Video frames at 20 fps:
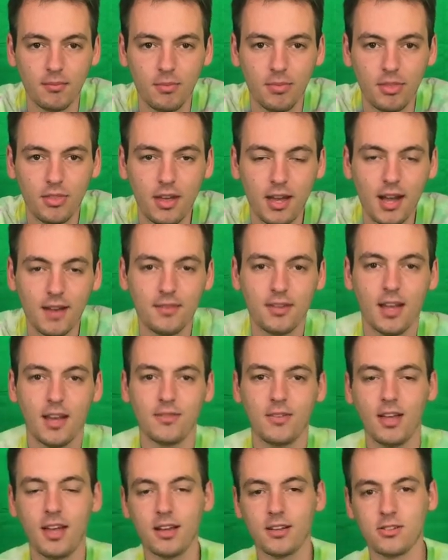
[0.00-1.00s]
They have to have
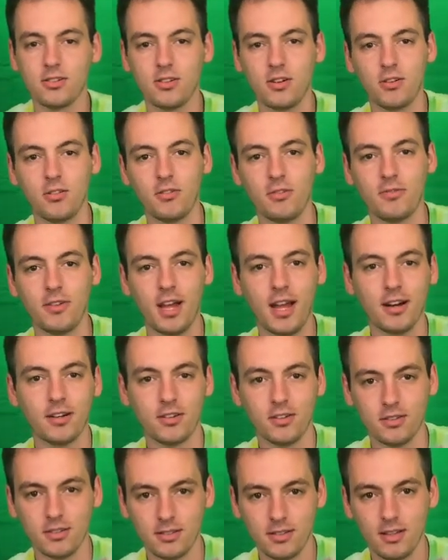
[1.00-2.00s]
external
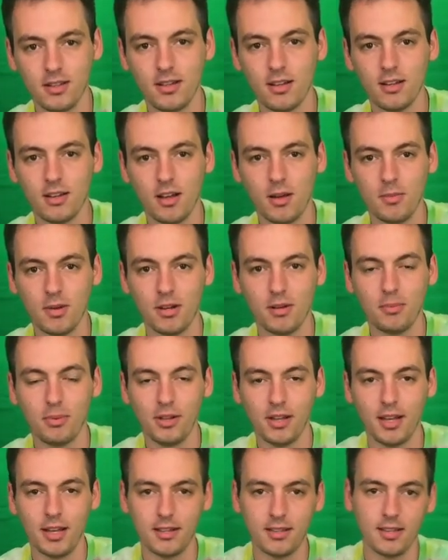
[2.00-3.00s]
factors come into
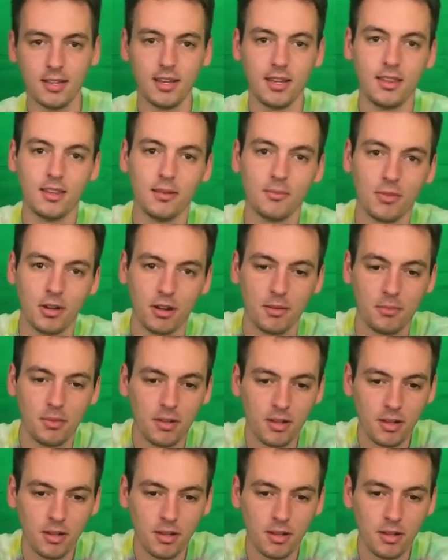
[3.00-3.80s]
play to heat them up.